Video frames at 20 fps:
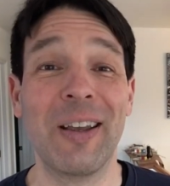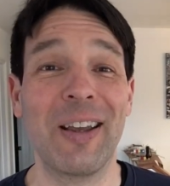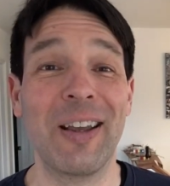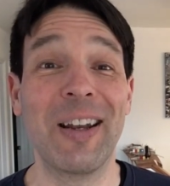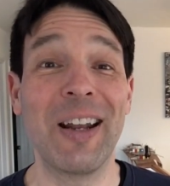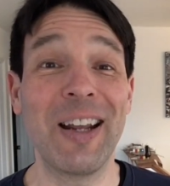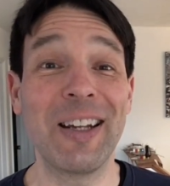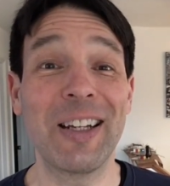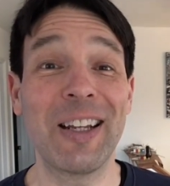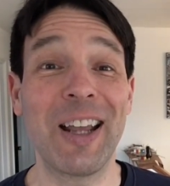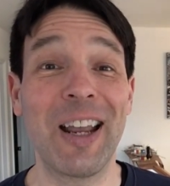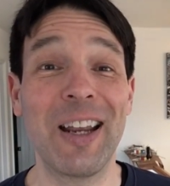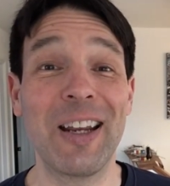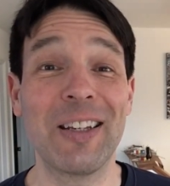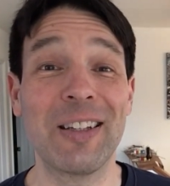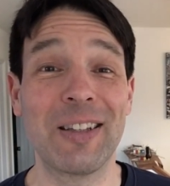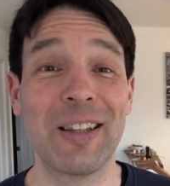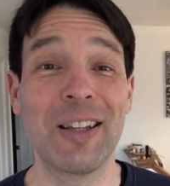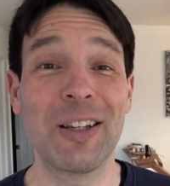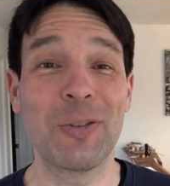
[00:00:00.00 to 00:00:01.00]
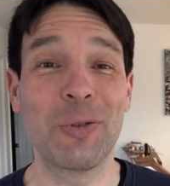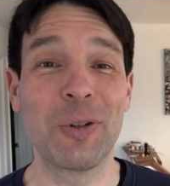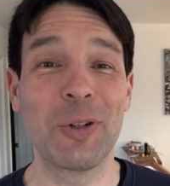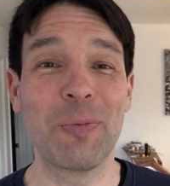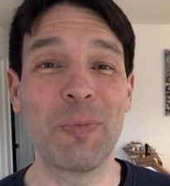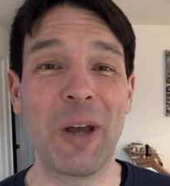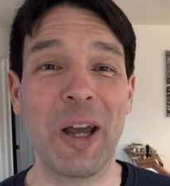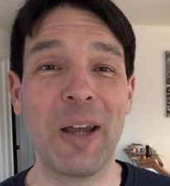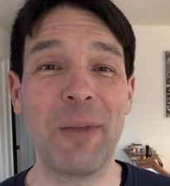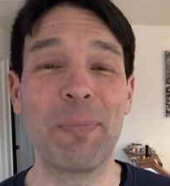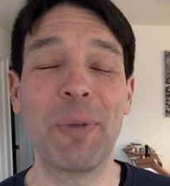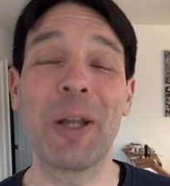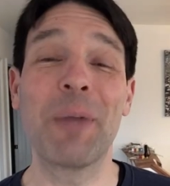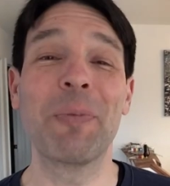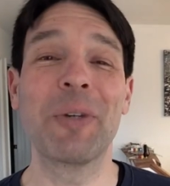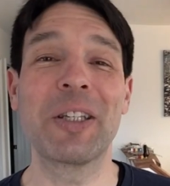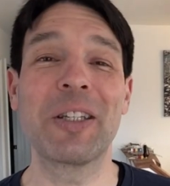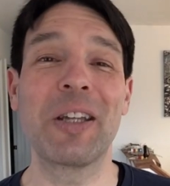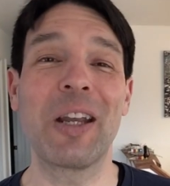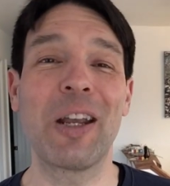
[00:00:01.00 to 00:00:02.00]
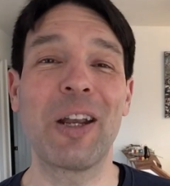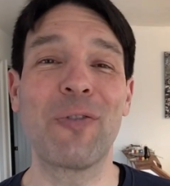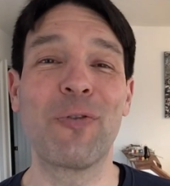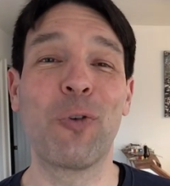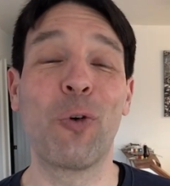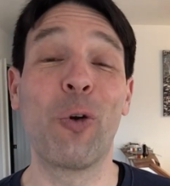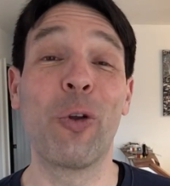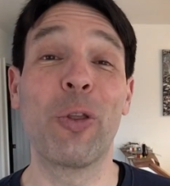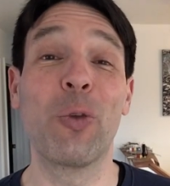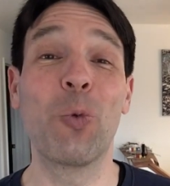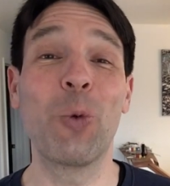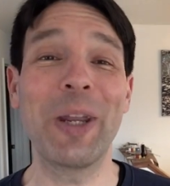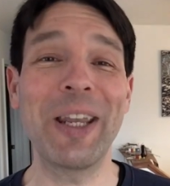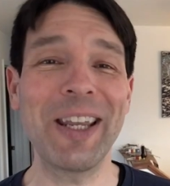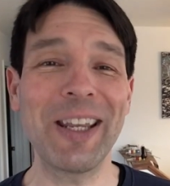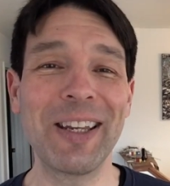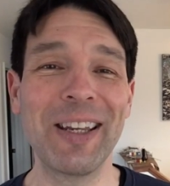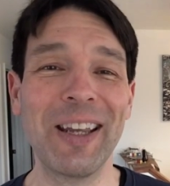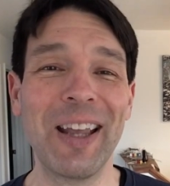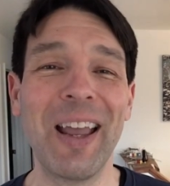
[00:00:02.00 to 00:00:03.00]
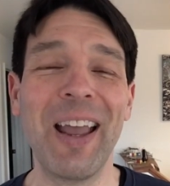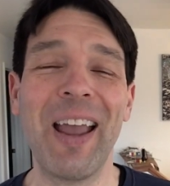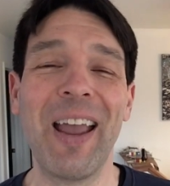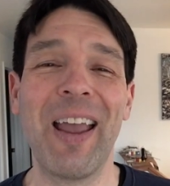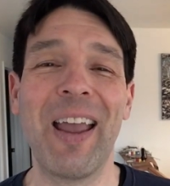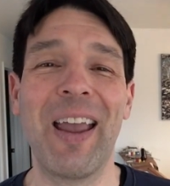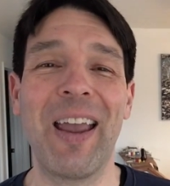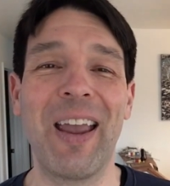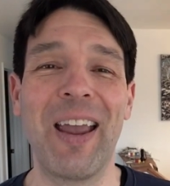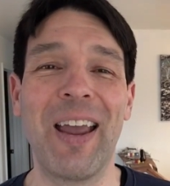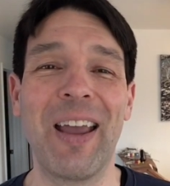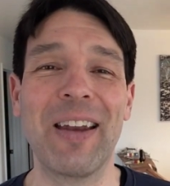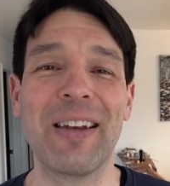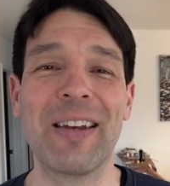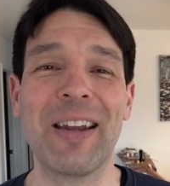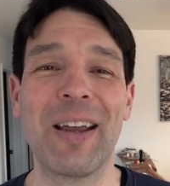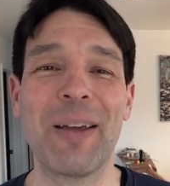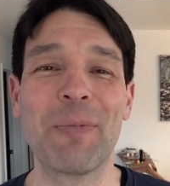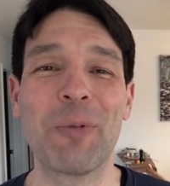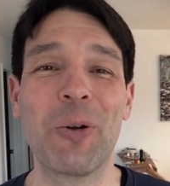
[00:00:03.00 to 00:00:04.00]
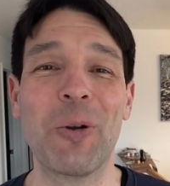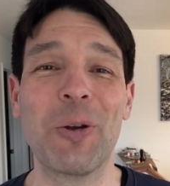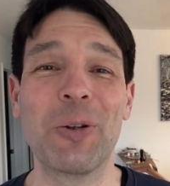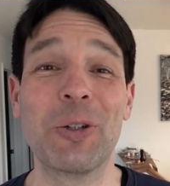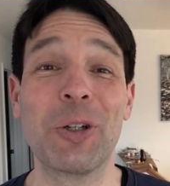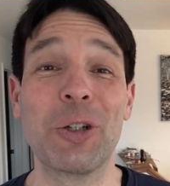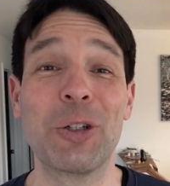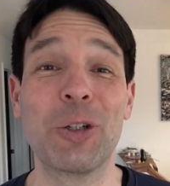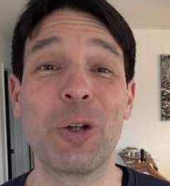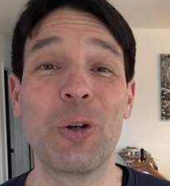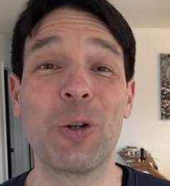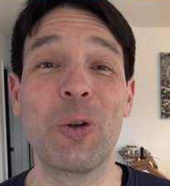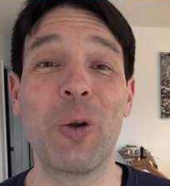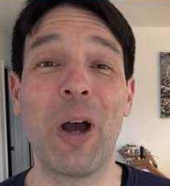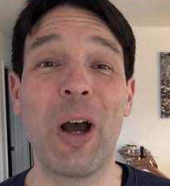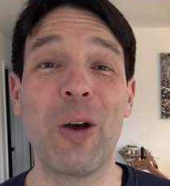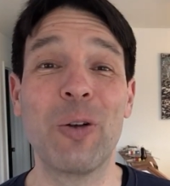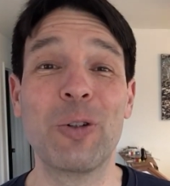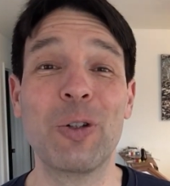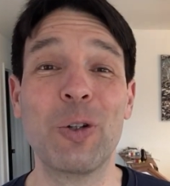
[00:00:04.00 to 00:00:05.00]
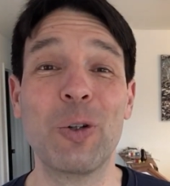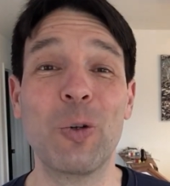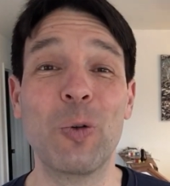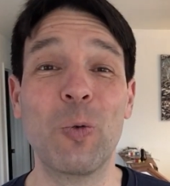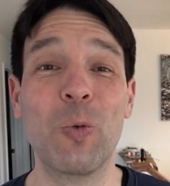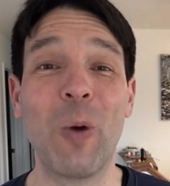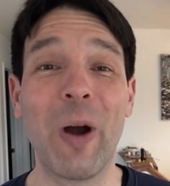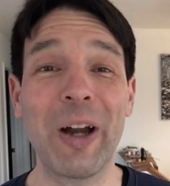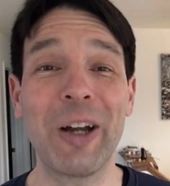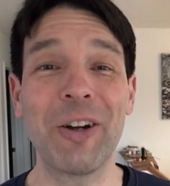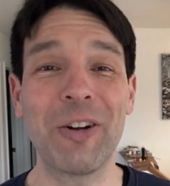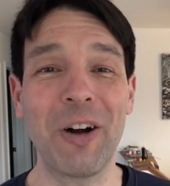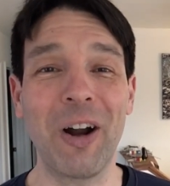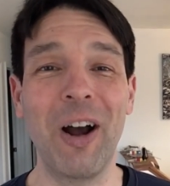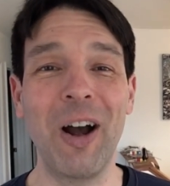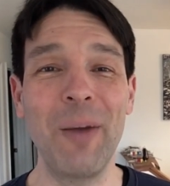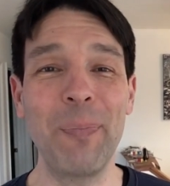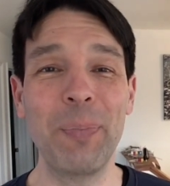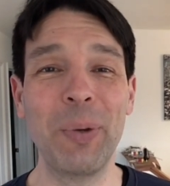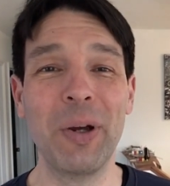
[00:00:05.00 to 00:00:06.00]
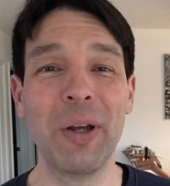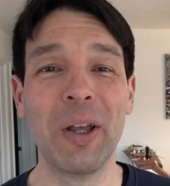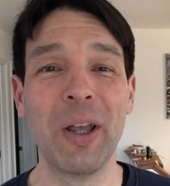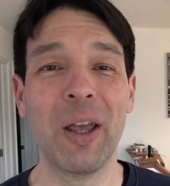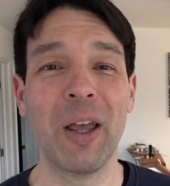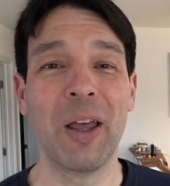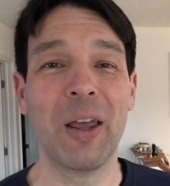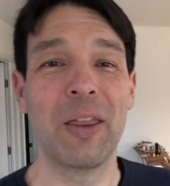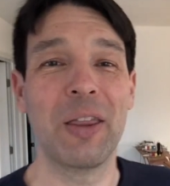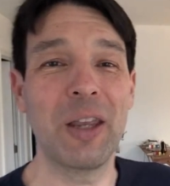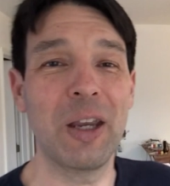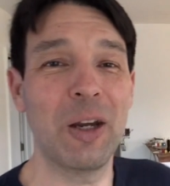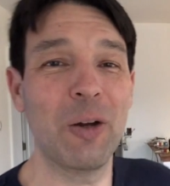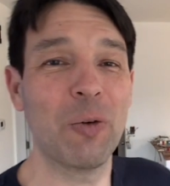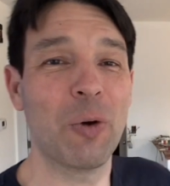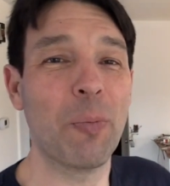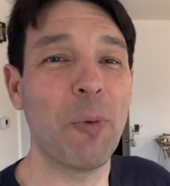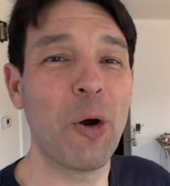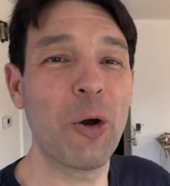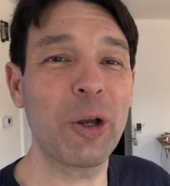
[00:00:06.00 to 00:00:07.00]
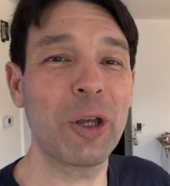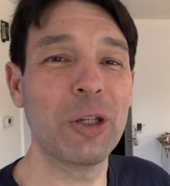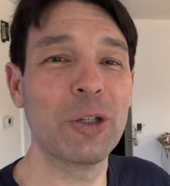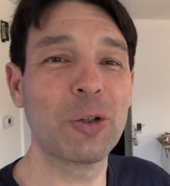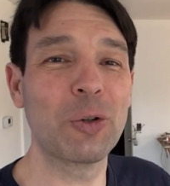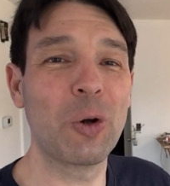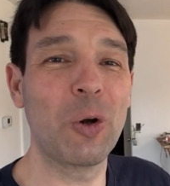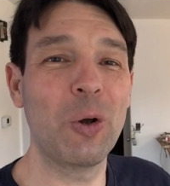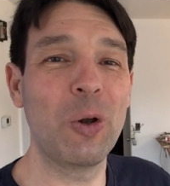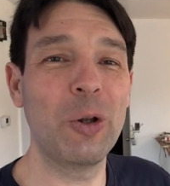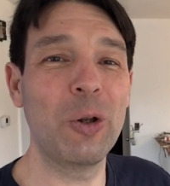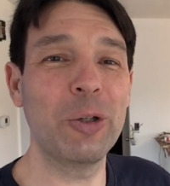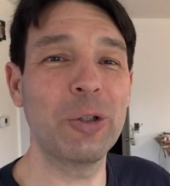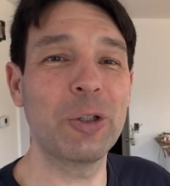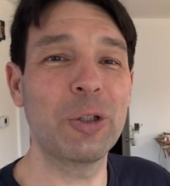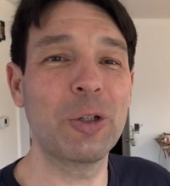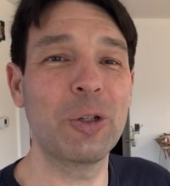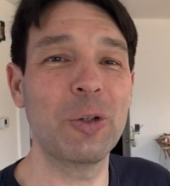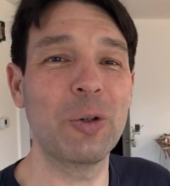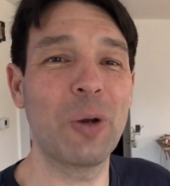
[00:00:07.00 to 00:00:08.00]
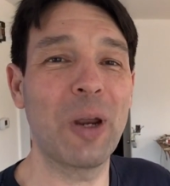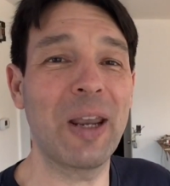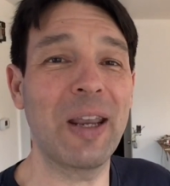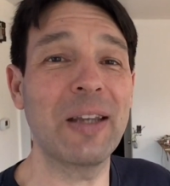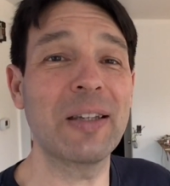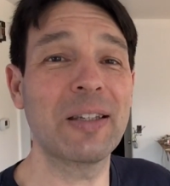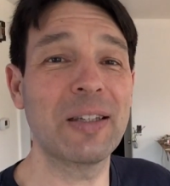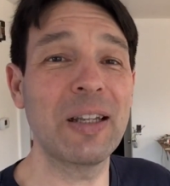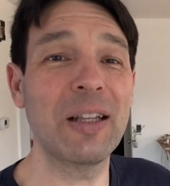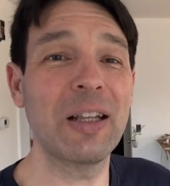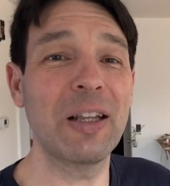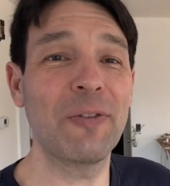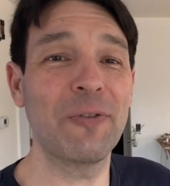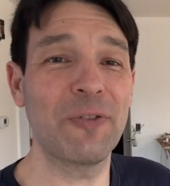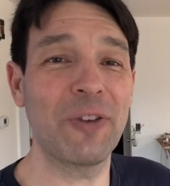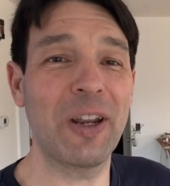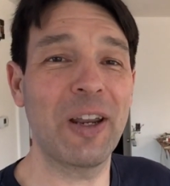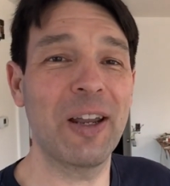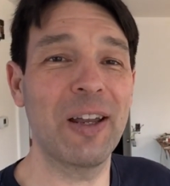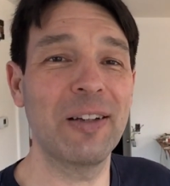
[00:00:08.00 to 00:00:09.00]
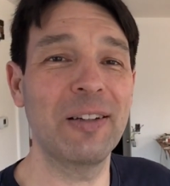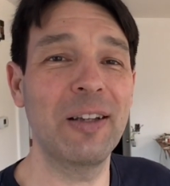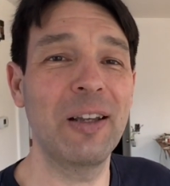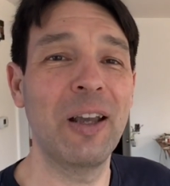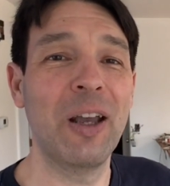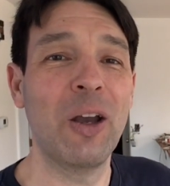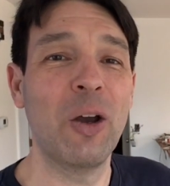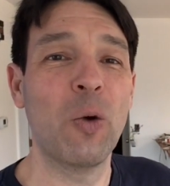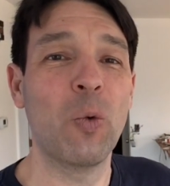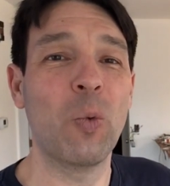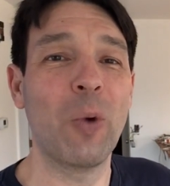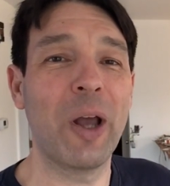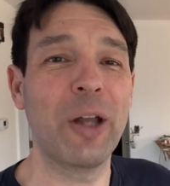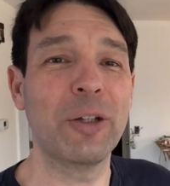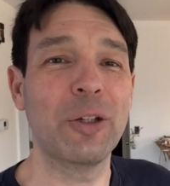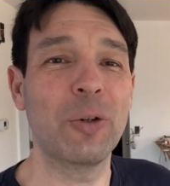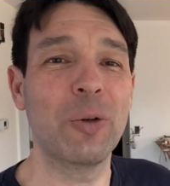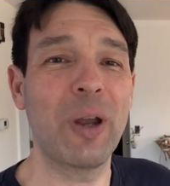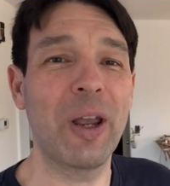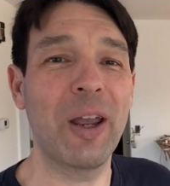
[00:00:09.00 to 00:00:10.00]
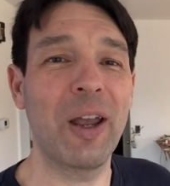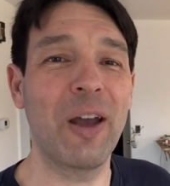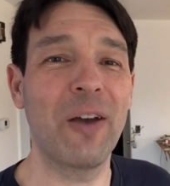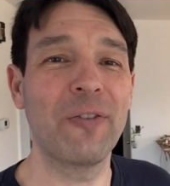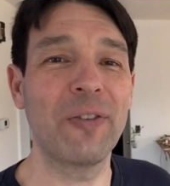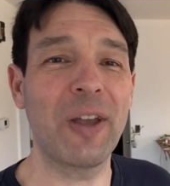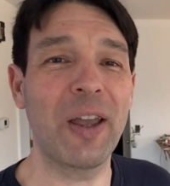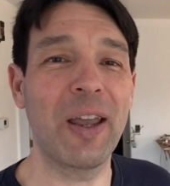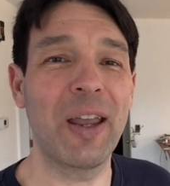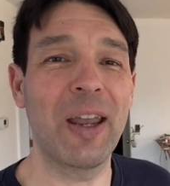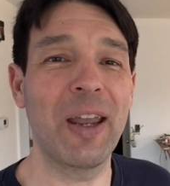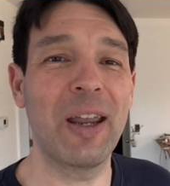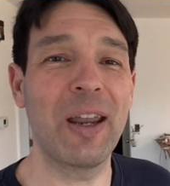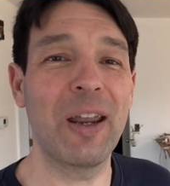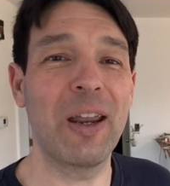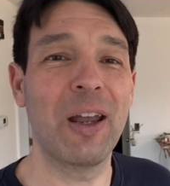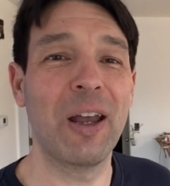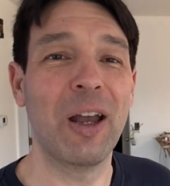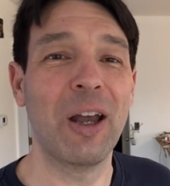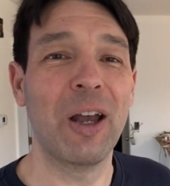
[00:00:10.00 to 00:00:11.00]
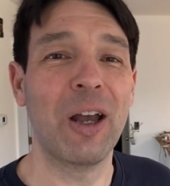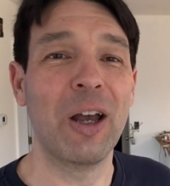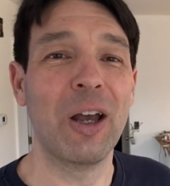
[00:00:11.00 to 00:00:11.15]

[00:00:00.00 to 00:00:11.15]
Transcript: In any case, this was my big mistake for the week and I'm going to show you how to wire up the remote controls to a ceiling fan when you have a